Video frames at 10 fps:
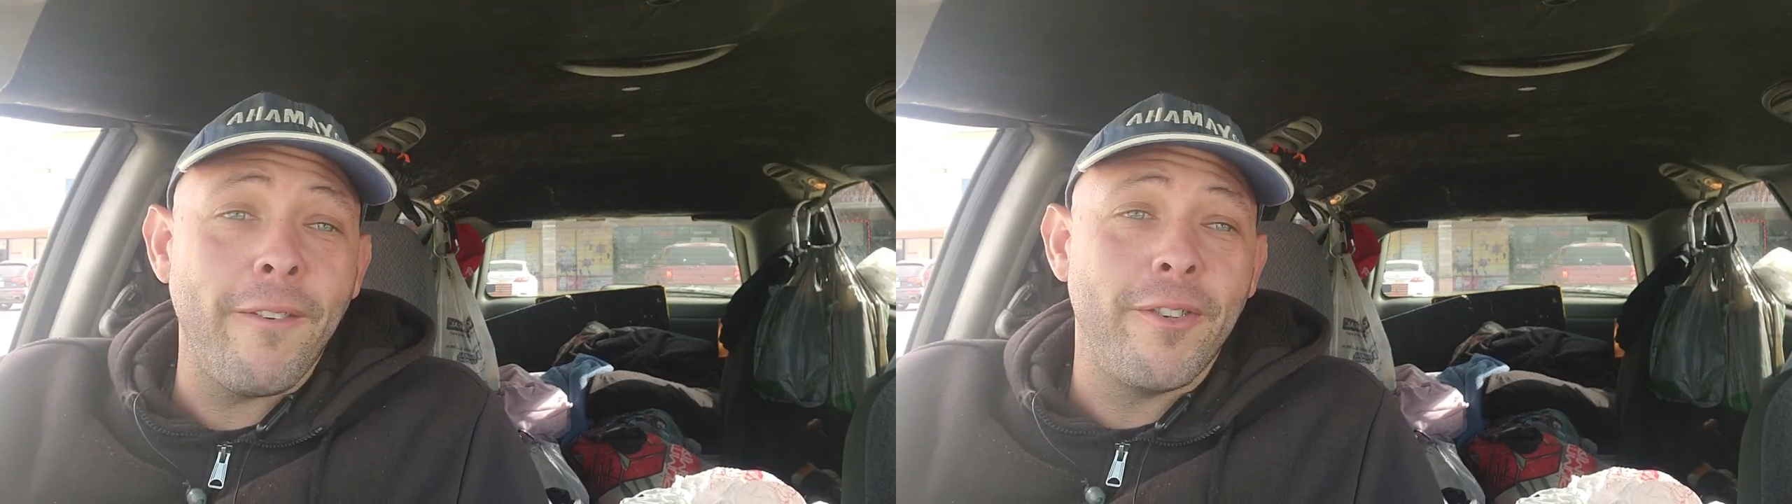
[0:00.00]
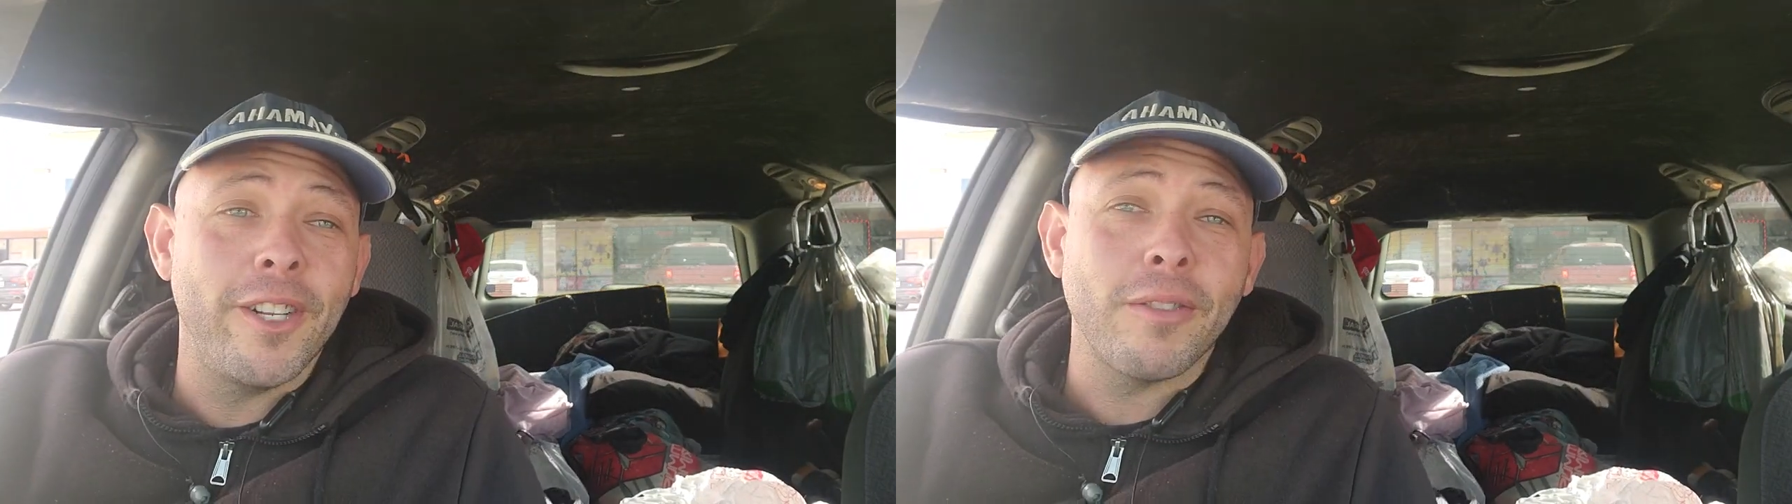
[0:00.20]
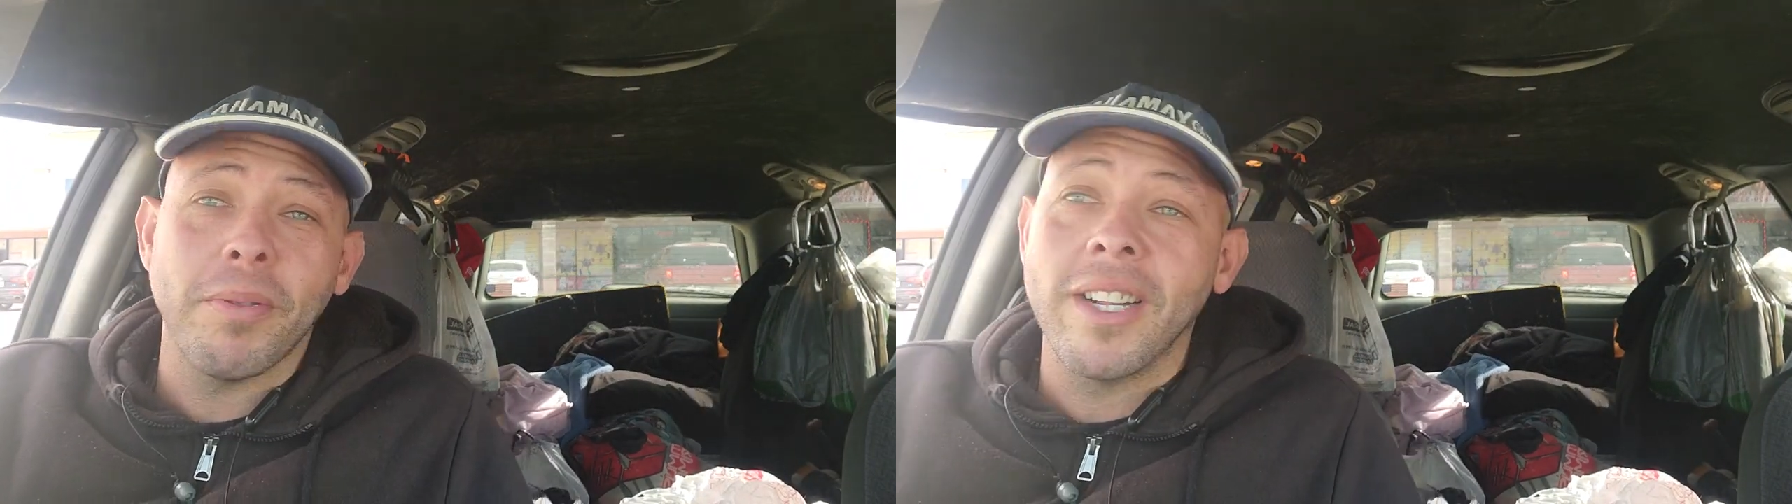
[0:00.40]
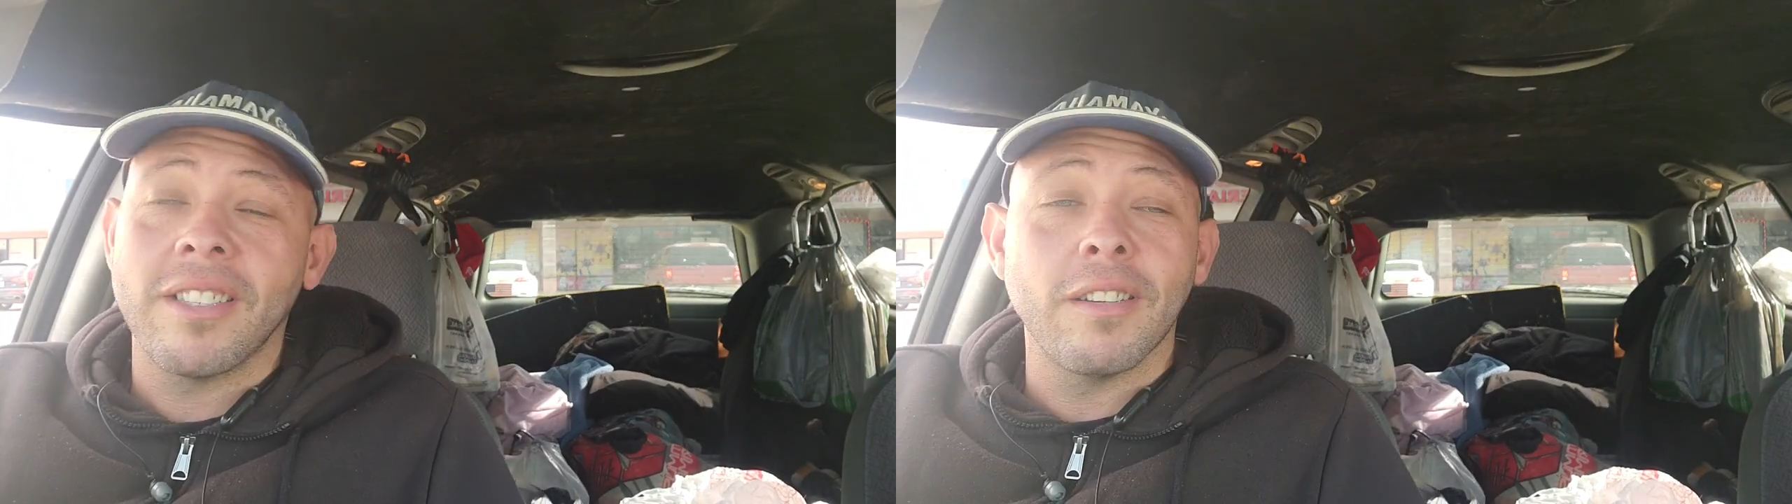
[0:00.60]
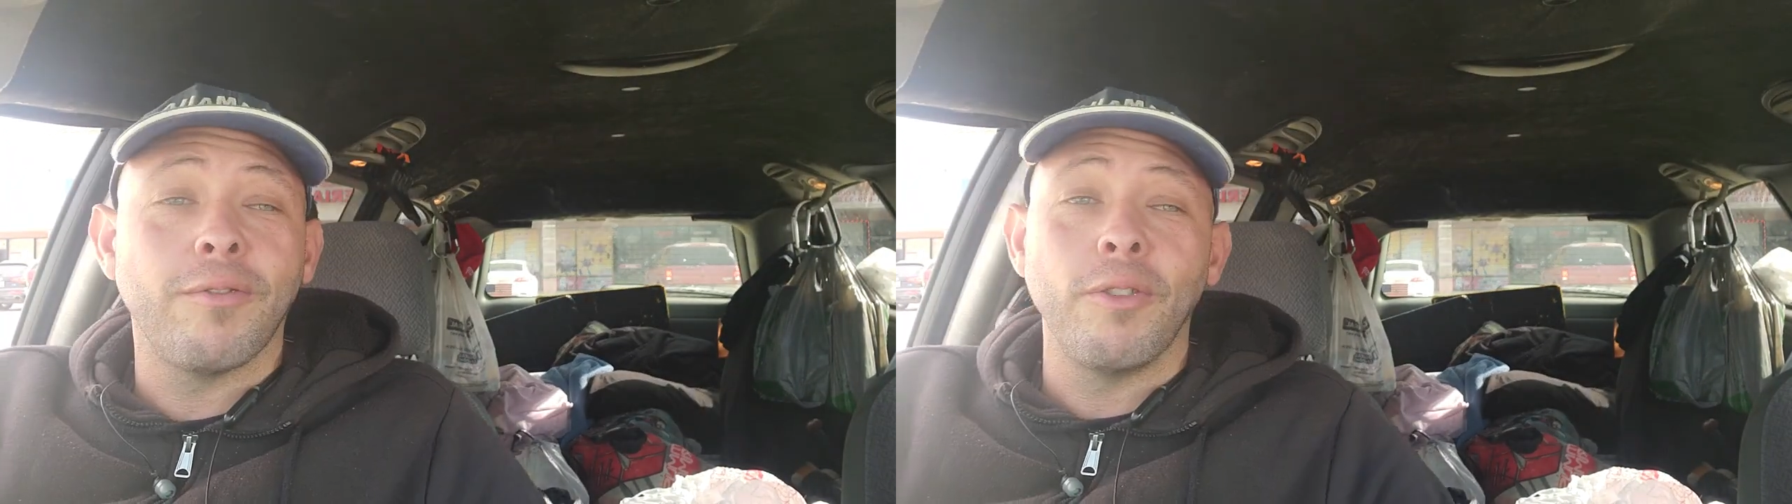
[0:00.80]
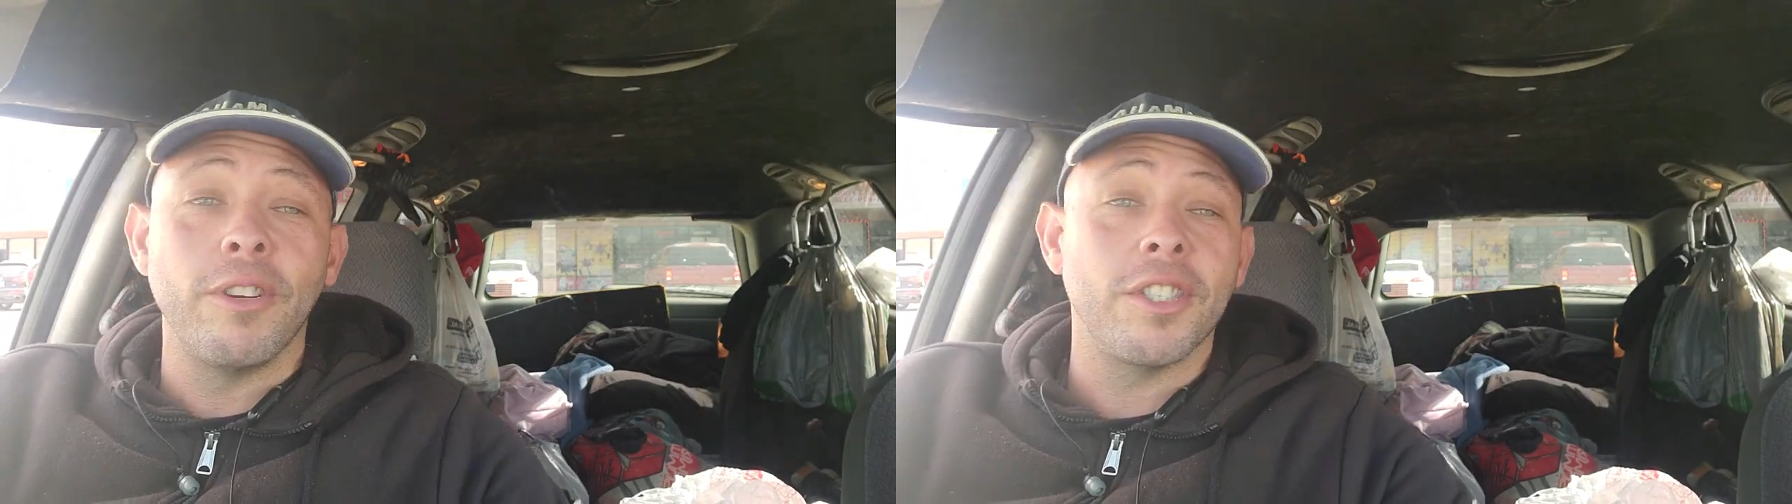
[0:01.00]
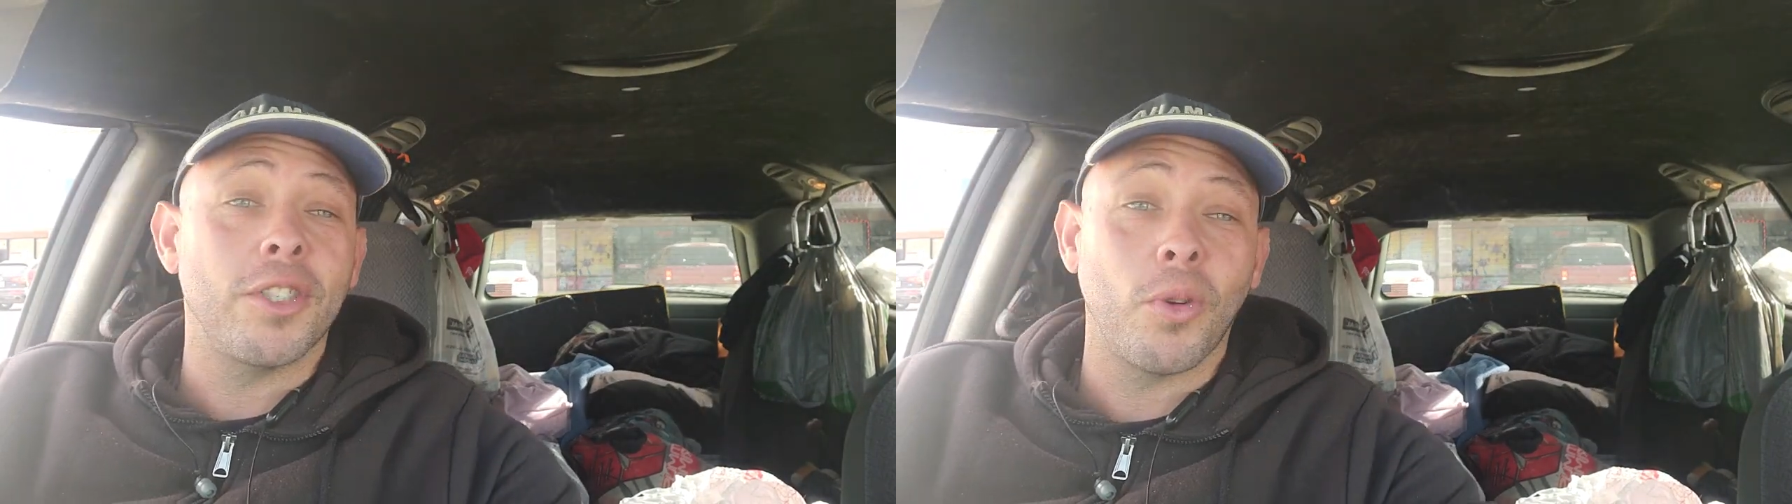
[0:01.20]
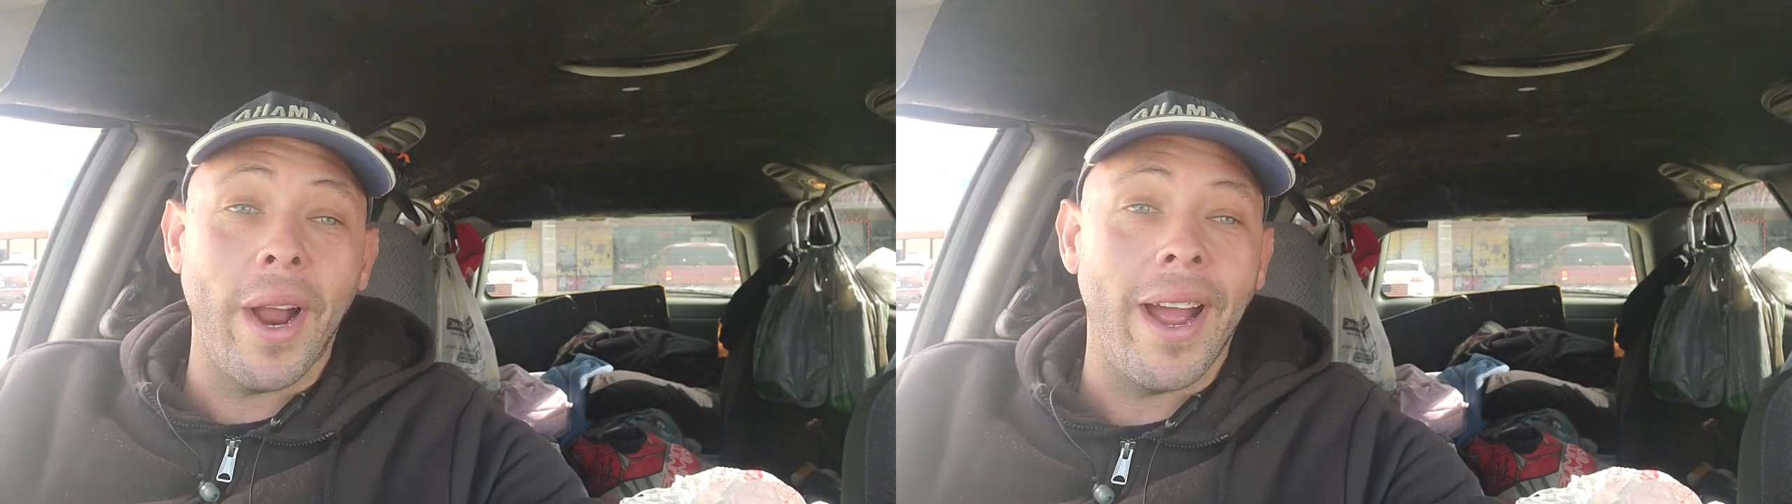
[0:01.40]
from this place. This food is
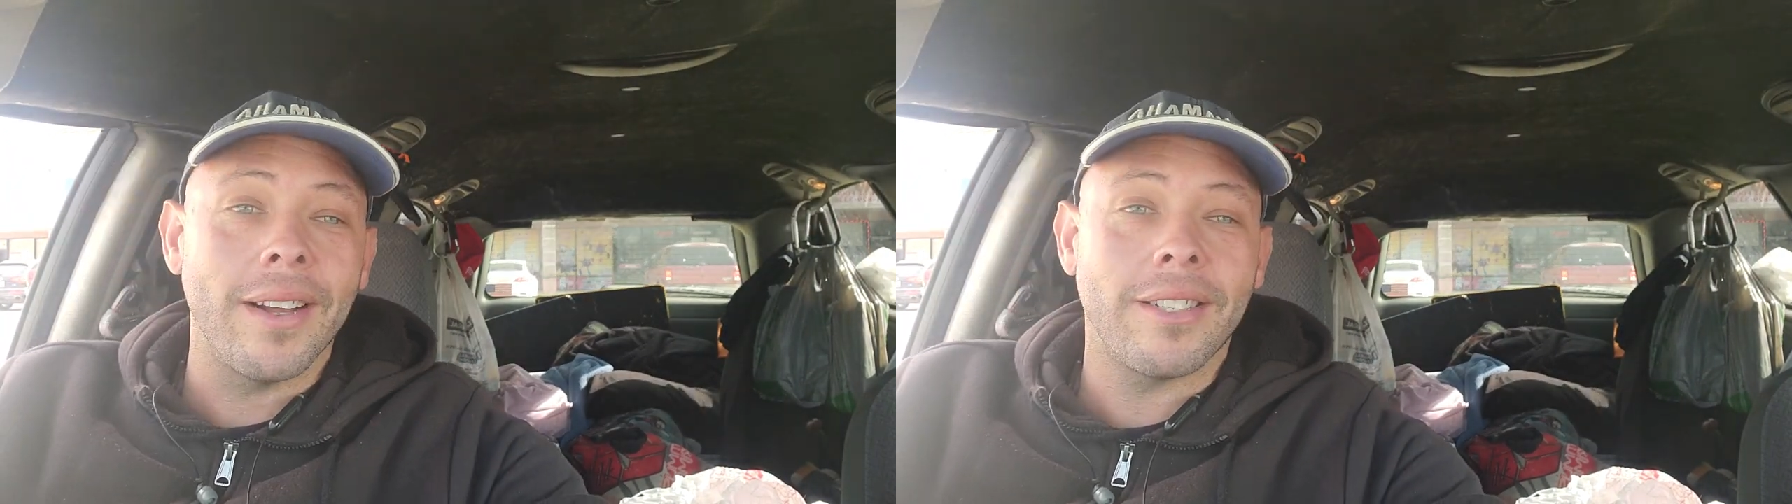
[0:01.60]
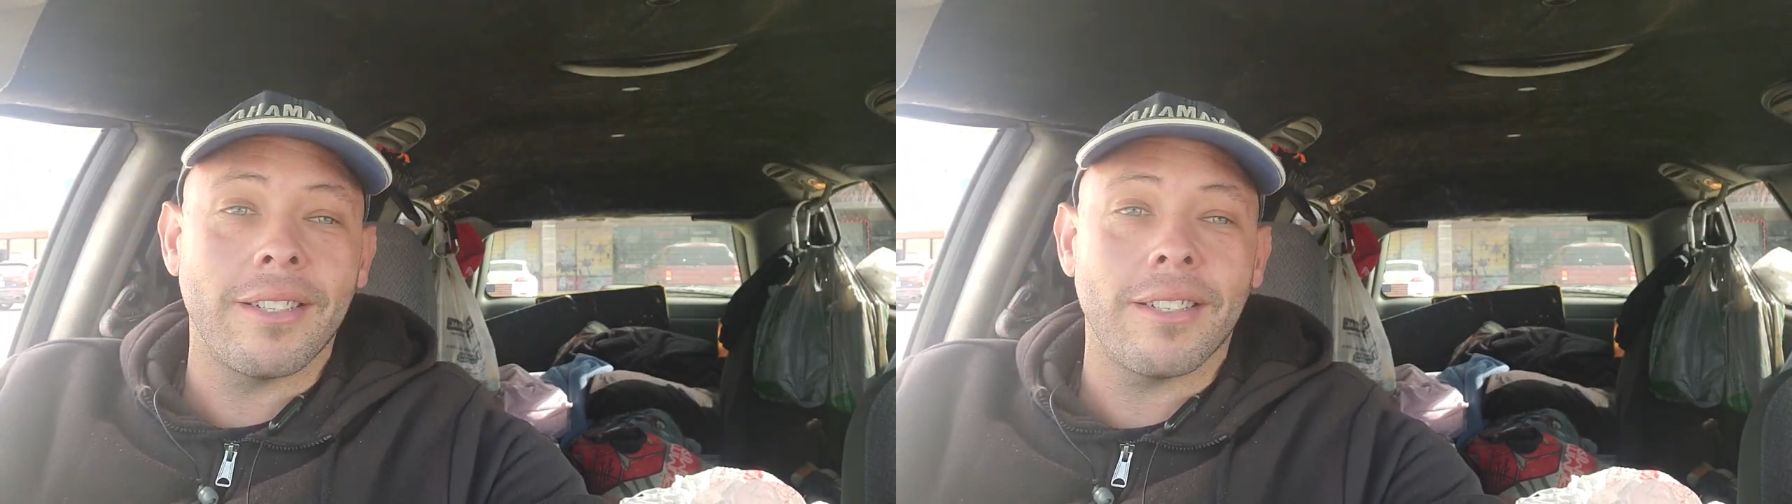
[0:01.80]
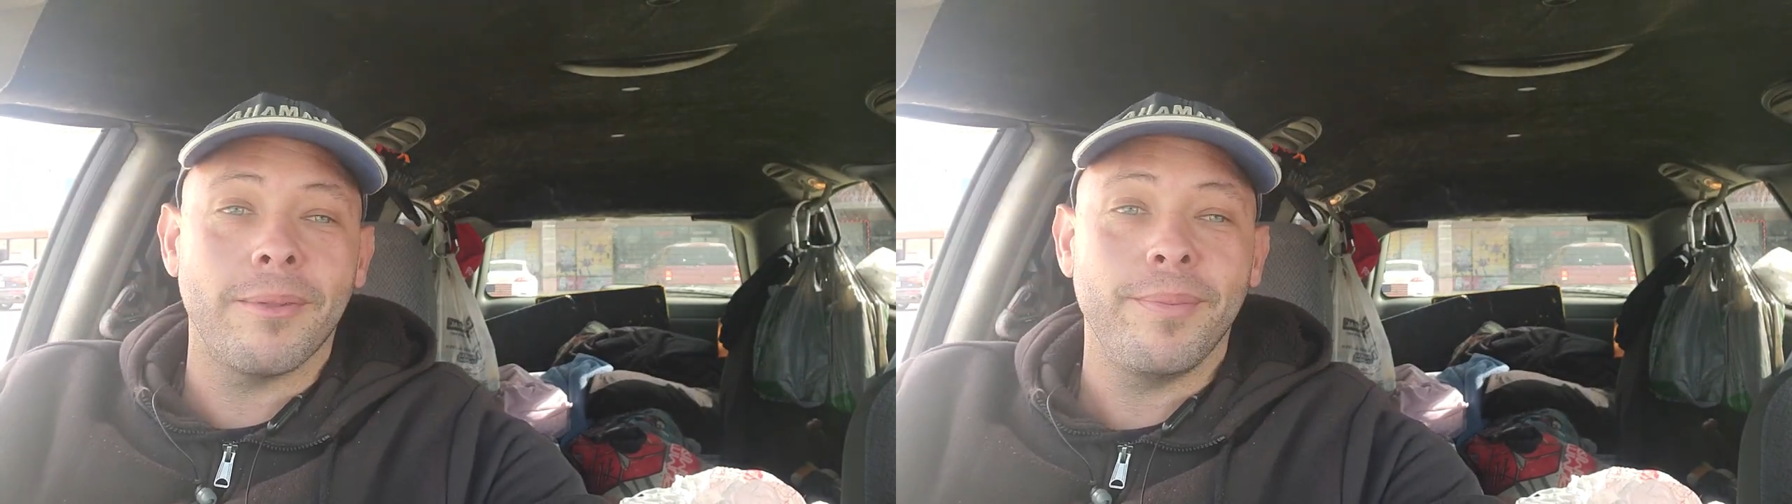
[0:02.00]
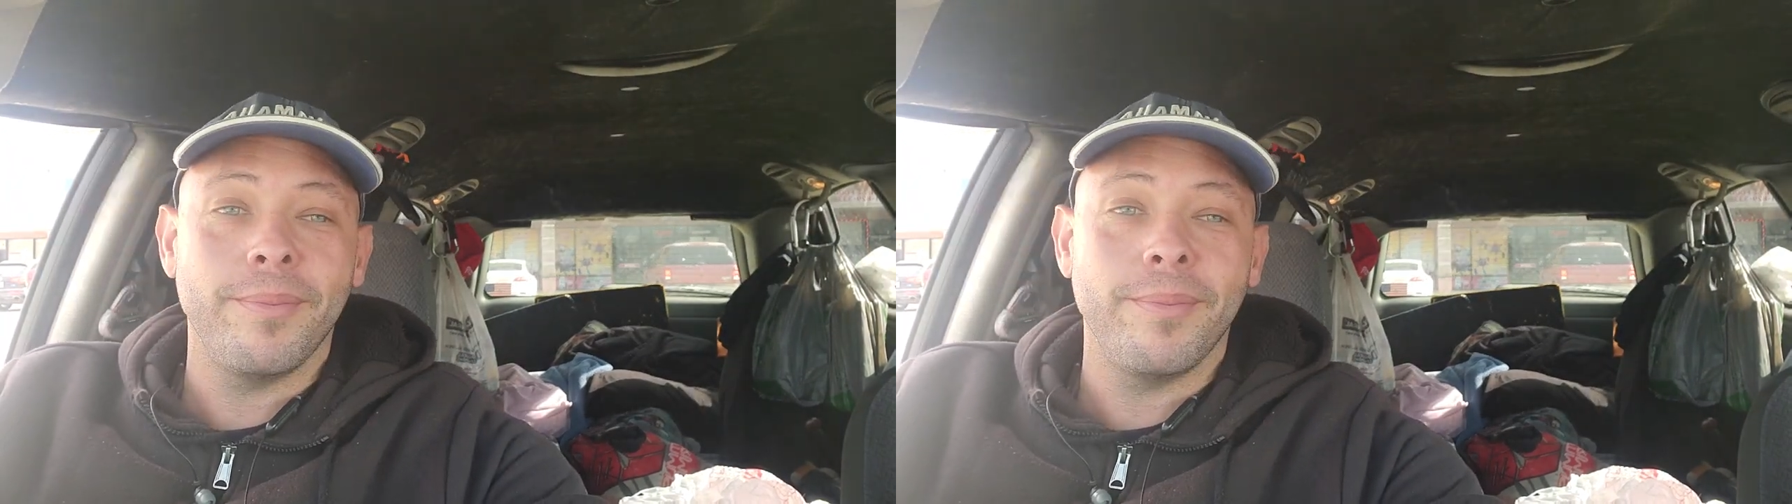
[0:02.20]
trash.